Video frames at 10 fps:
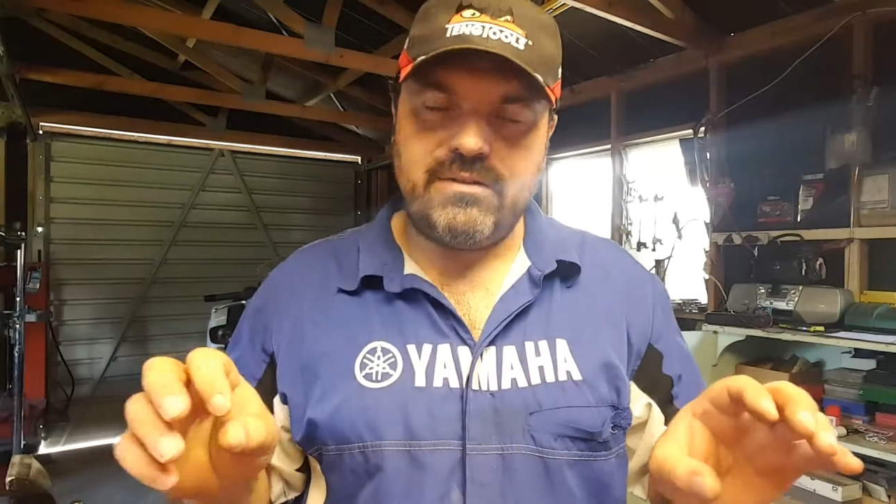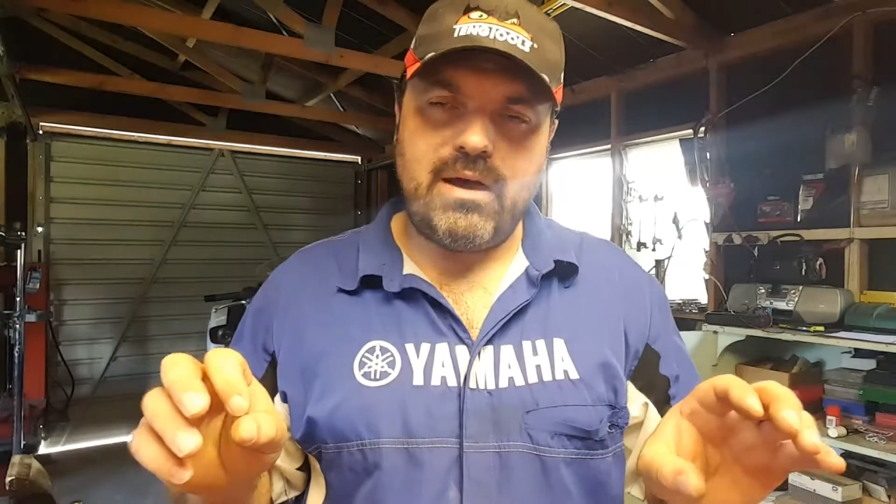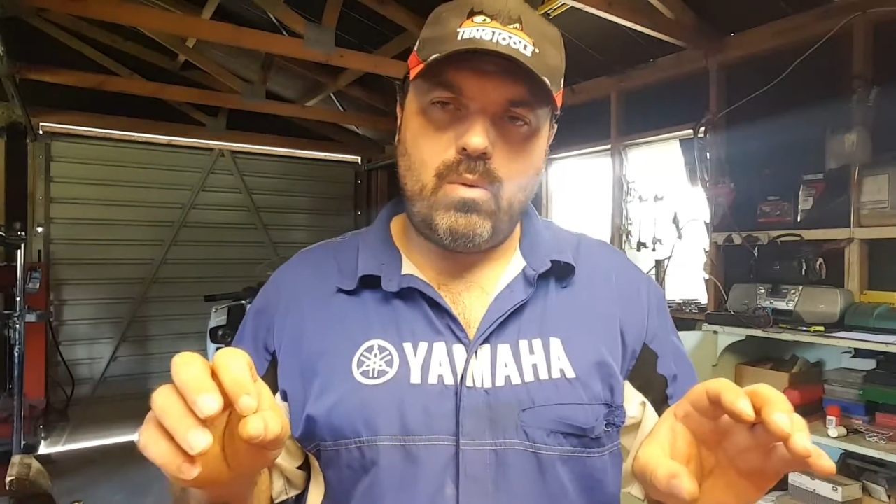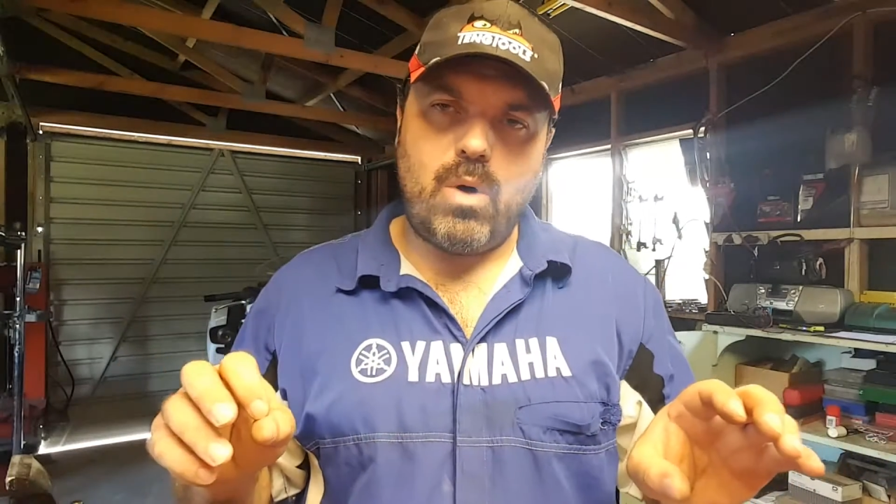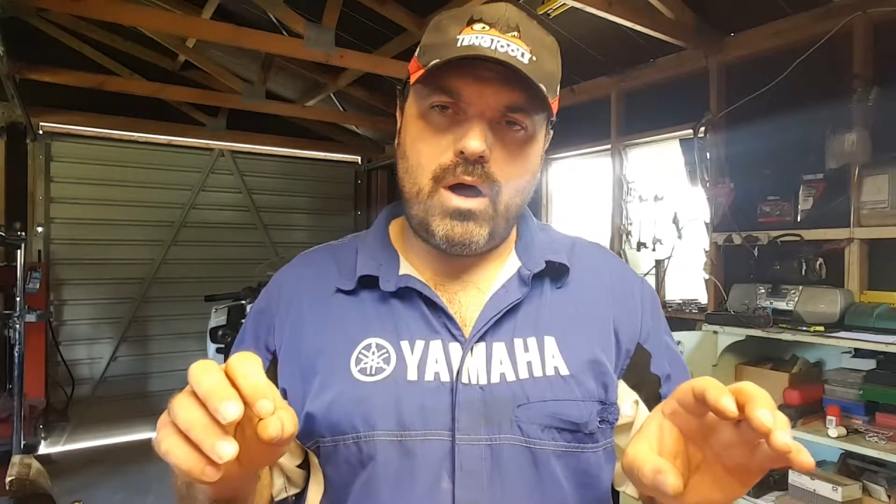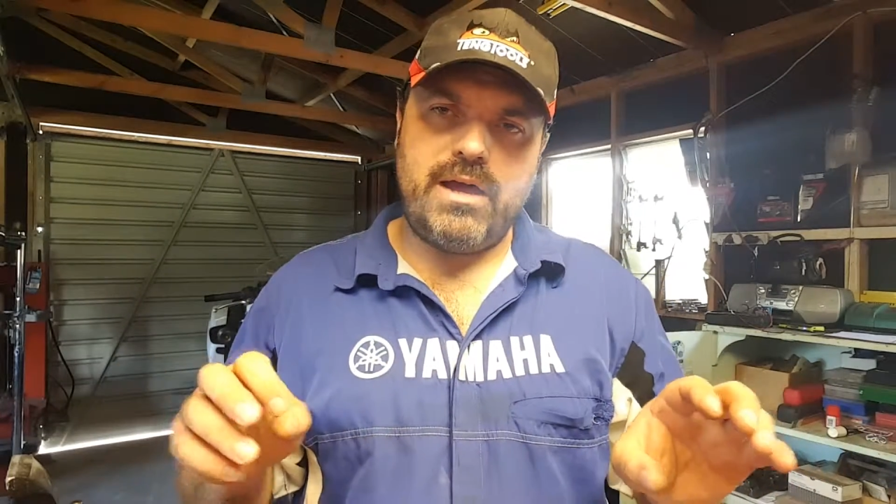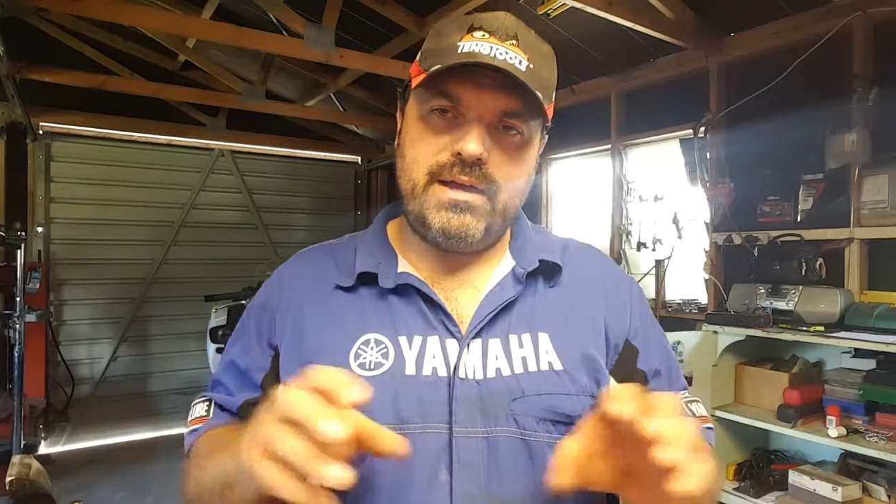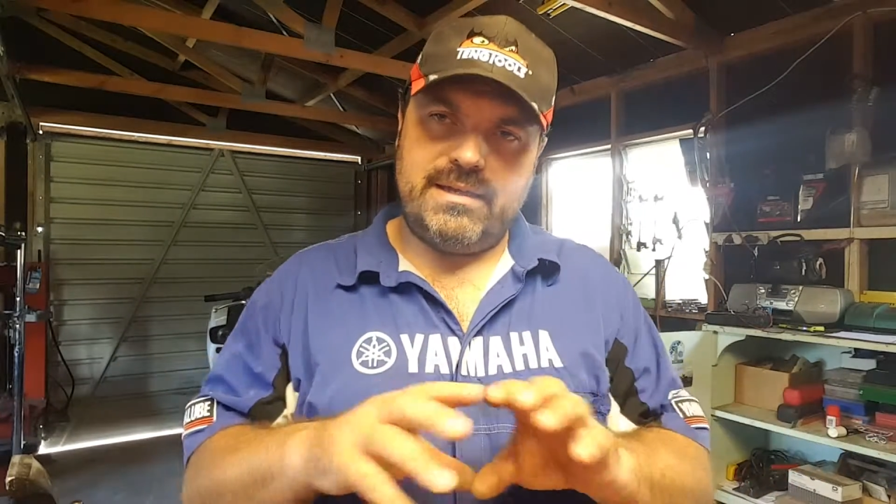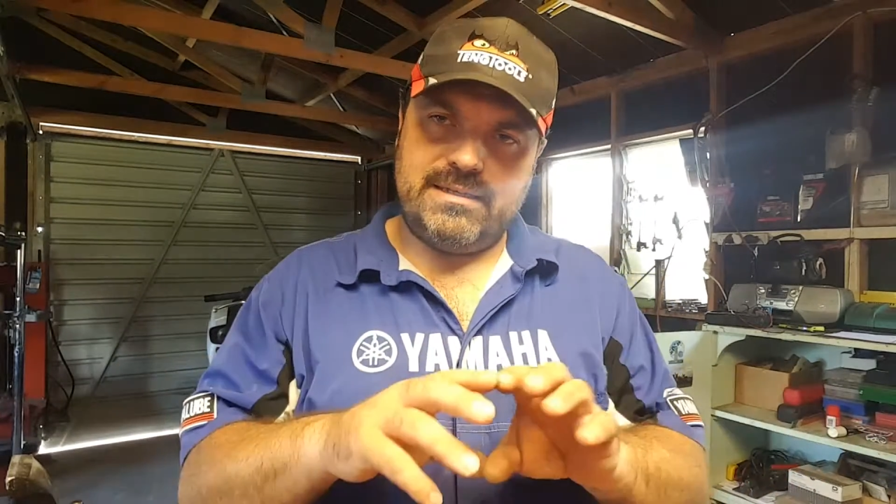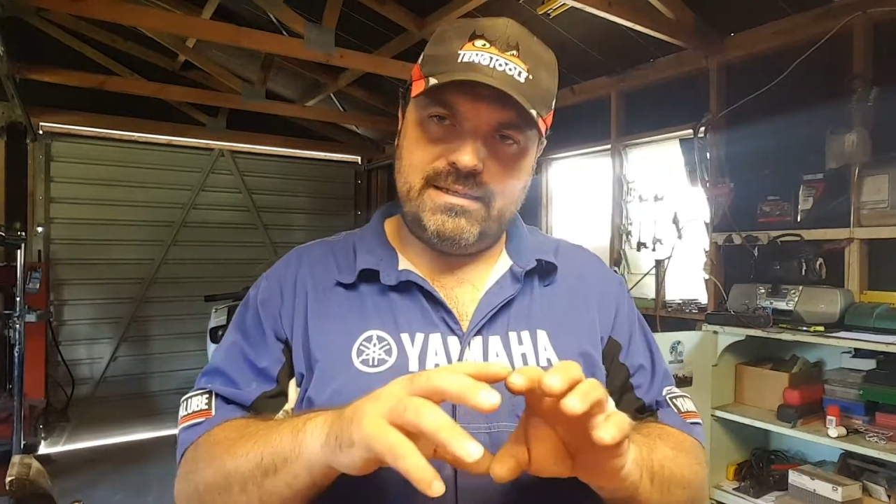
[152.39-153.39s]
of that wire
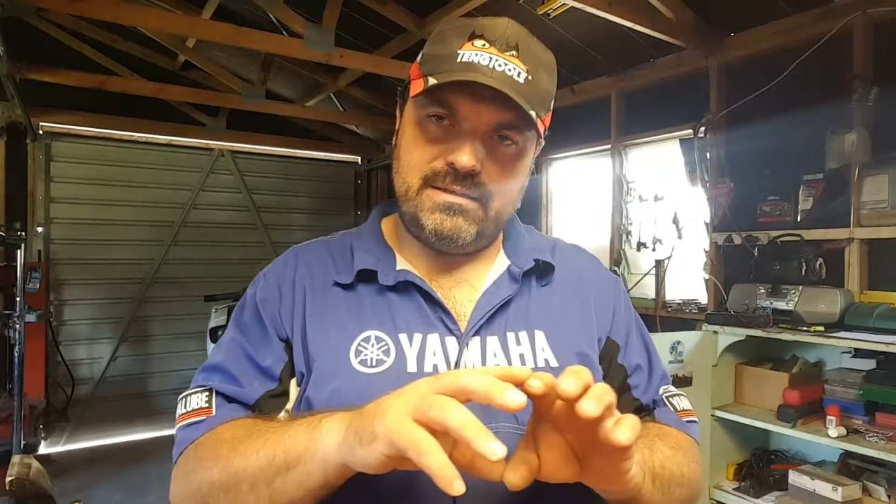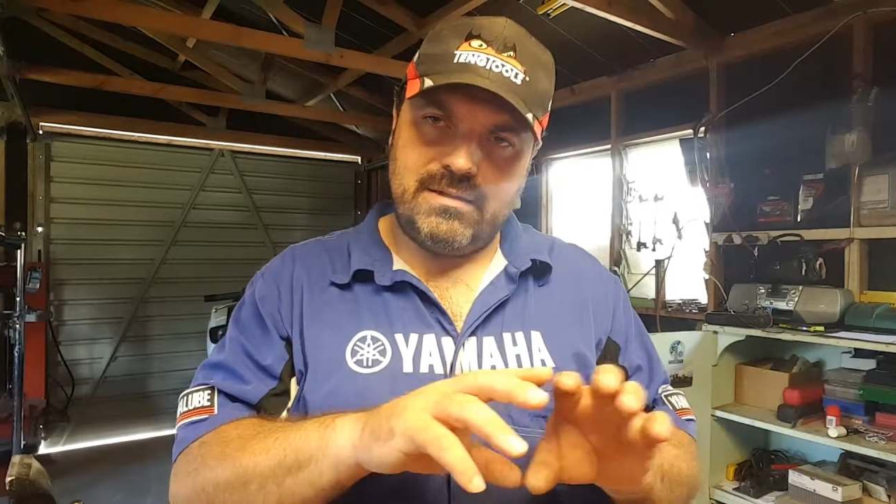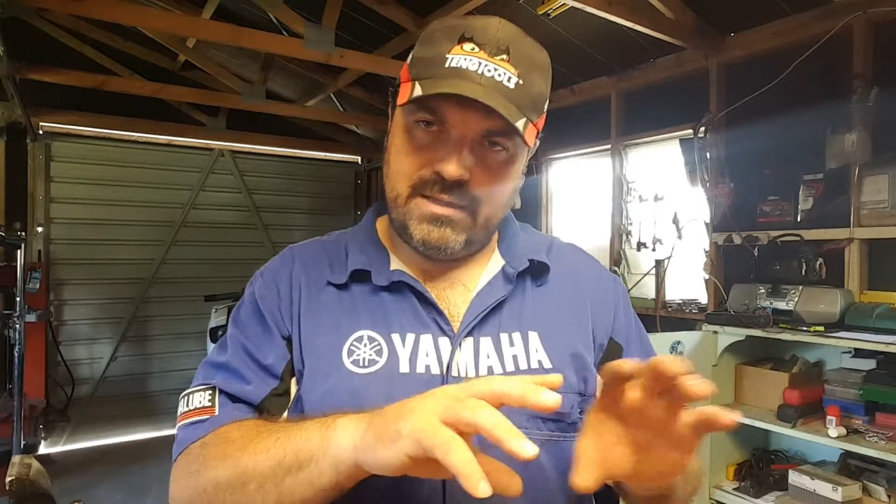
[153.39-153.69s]
is in,